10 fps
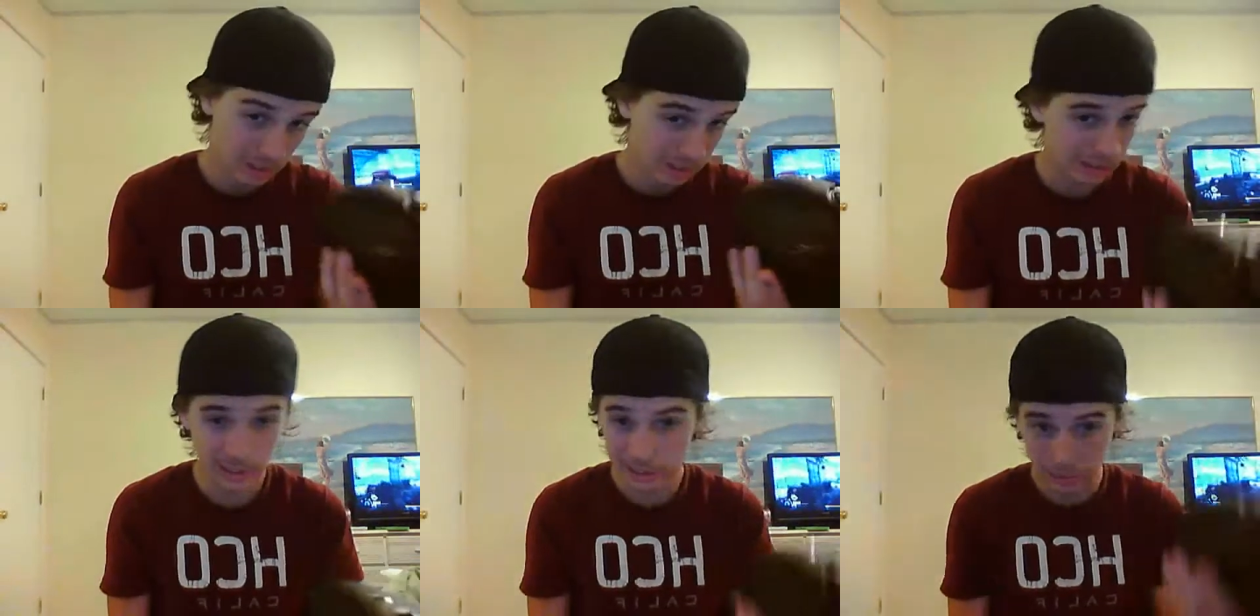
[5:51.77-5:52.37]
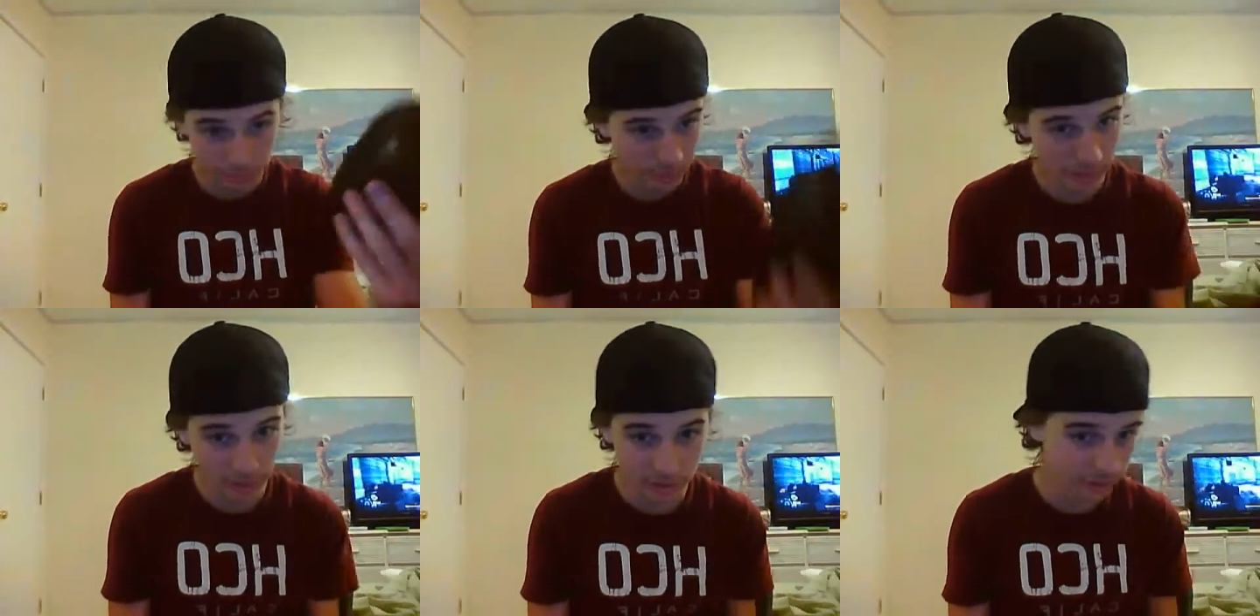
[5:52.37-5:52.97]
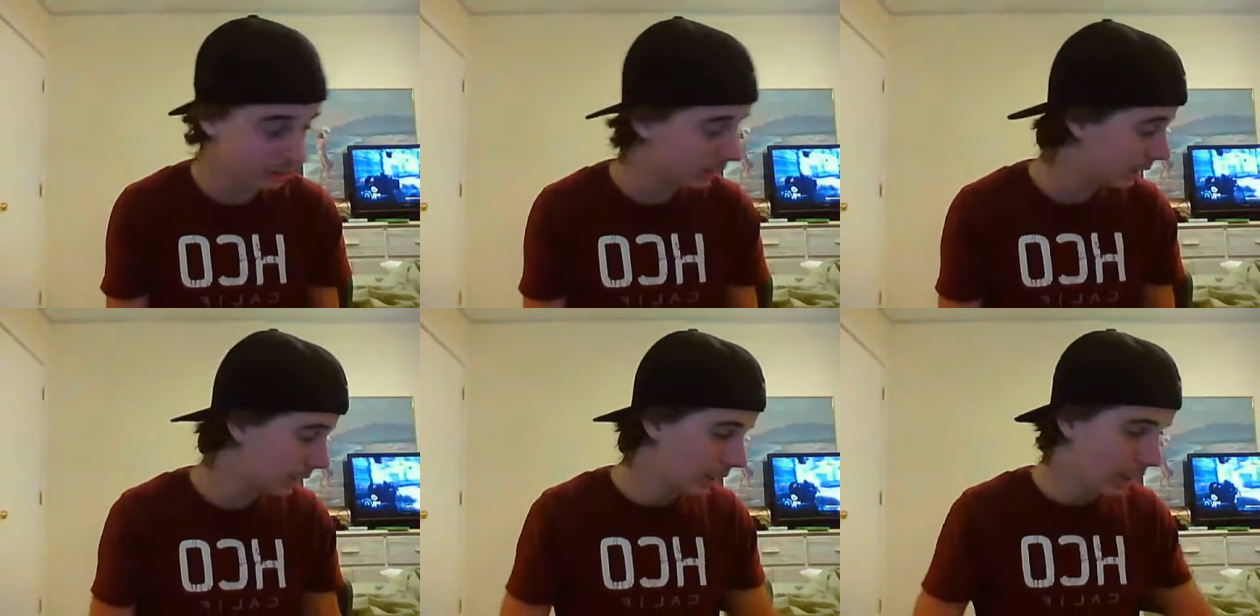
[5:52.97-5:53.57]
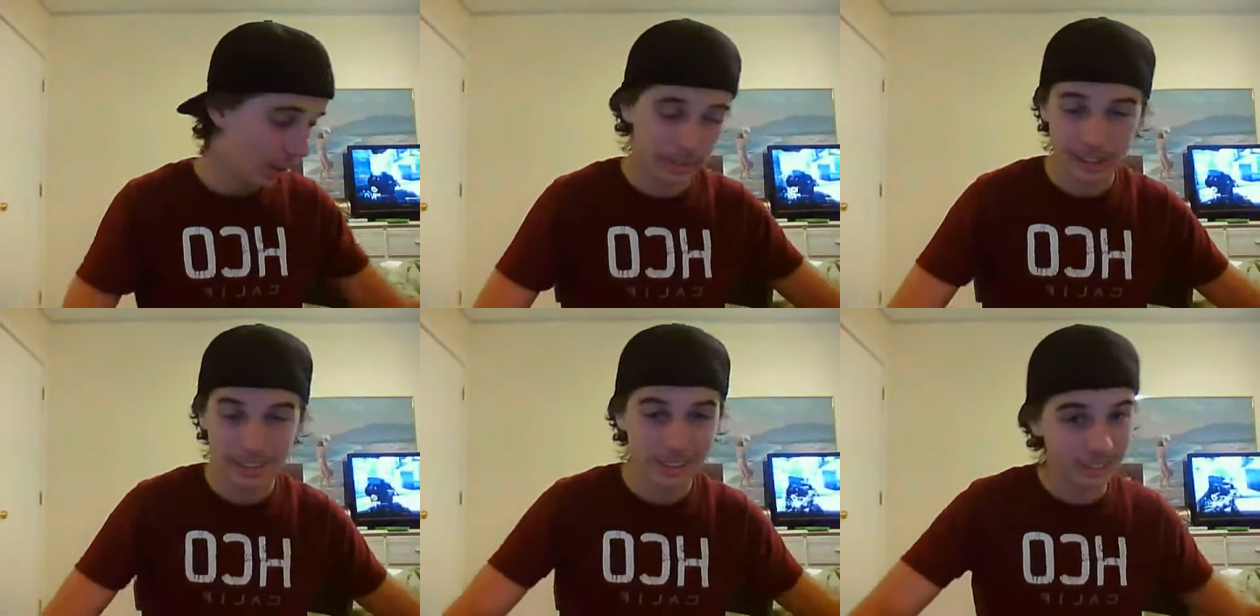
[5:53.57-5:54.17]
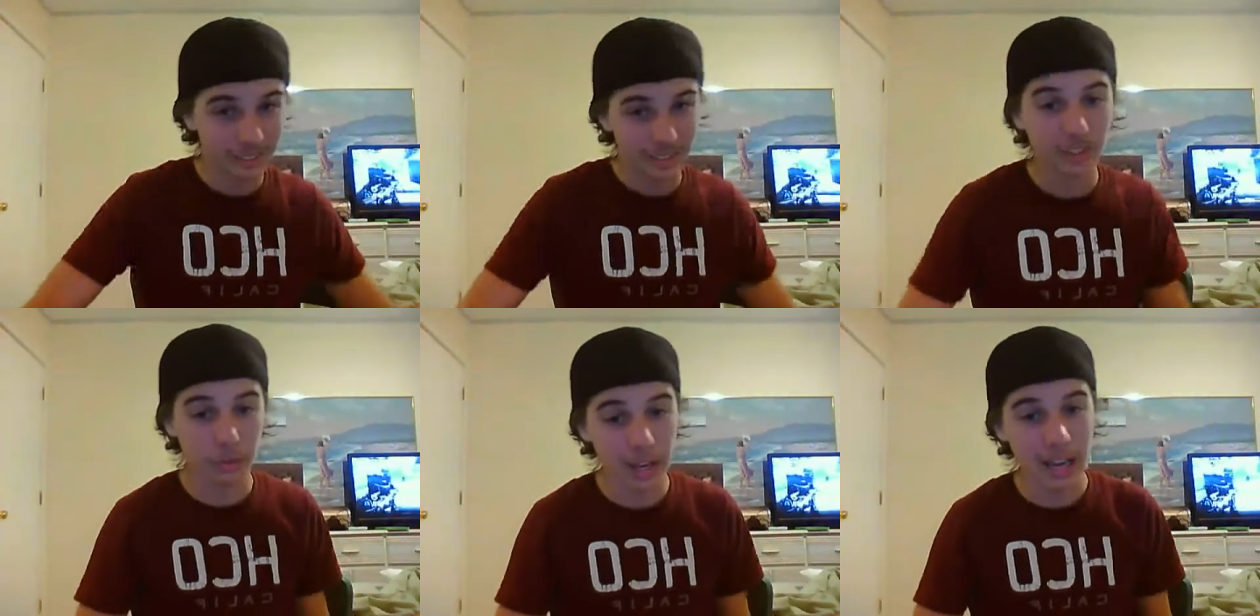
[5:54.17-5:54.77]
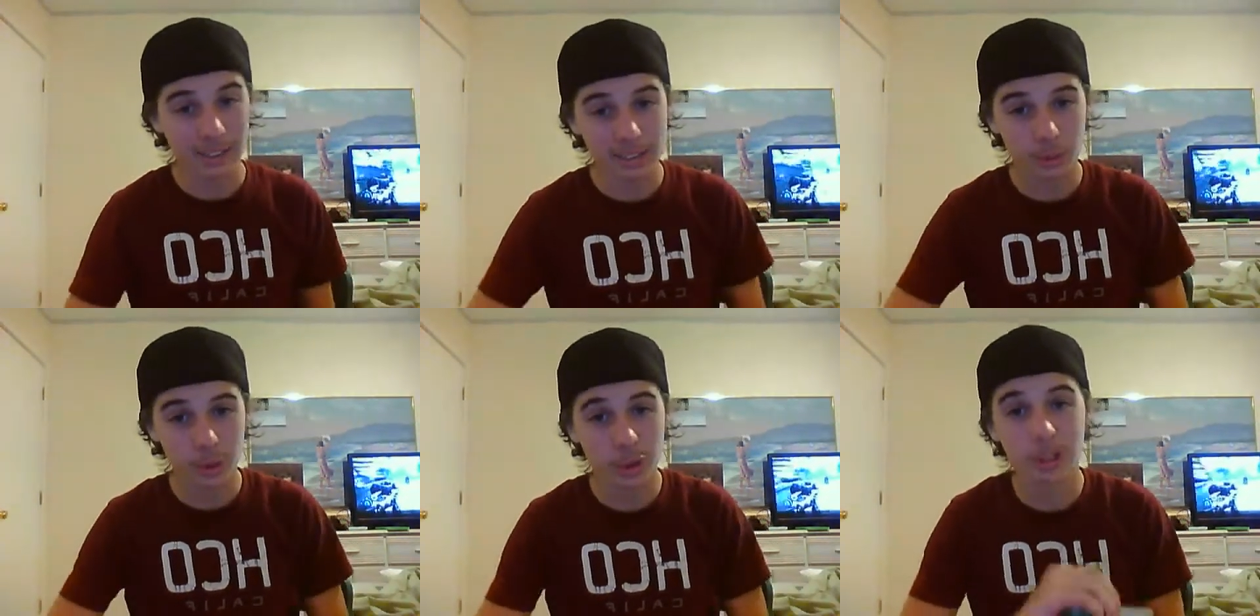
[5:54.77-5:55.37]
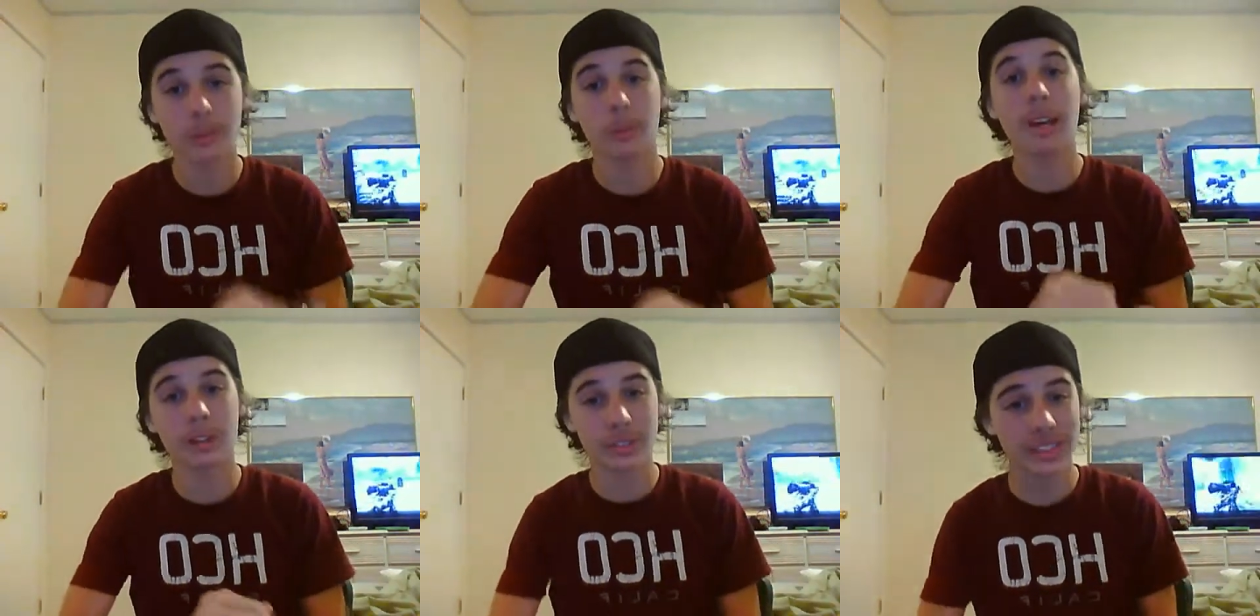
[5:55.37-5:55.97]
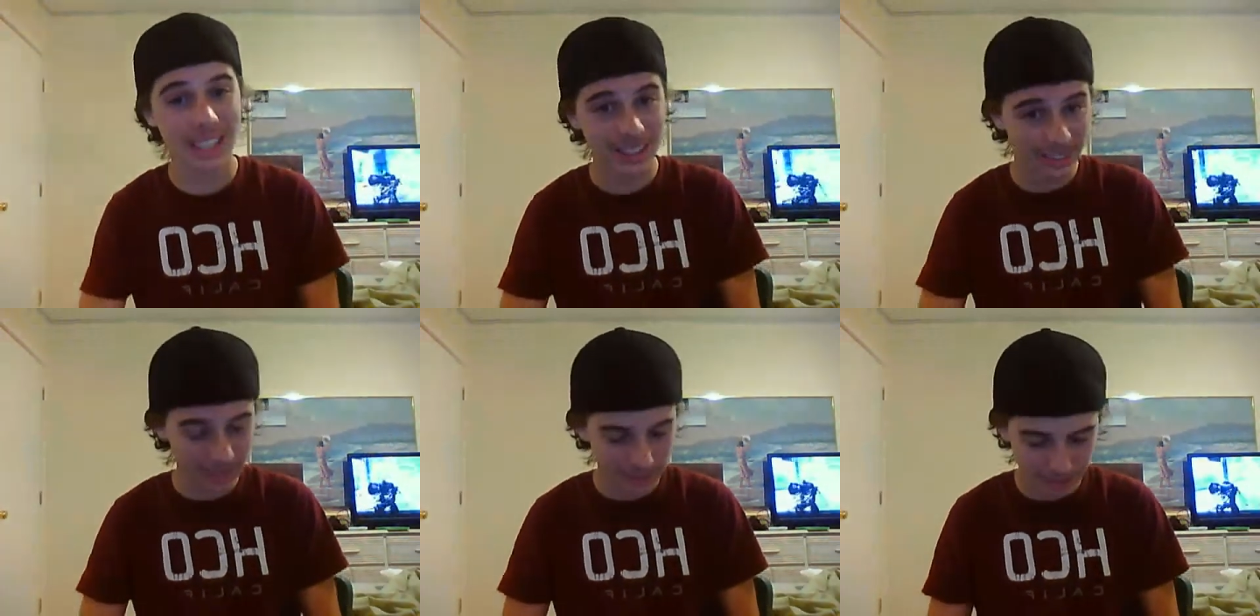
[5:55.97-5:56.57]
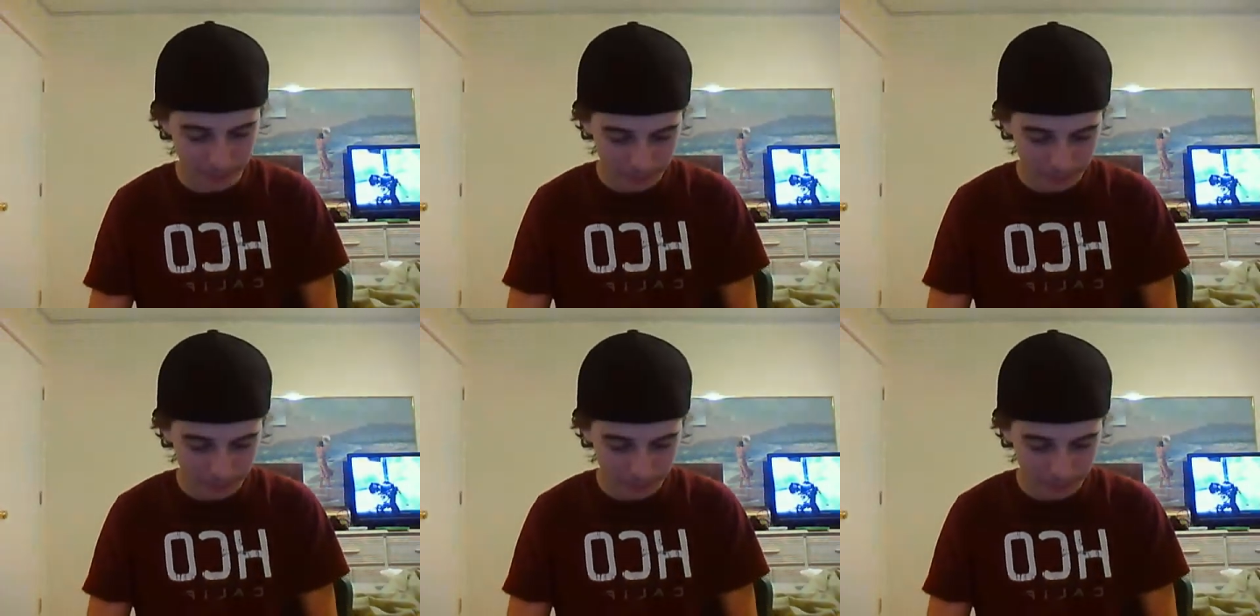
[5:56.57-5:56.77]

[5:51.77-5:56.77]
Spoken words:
So yeah, there's the, I mean, the thing is fast. We're talking a matter of seconds.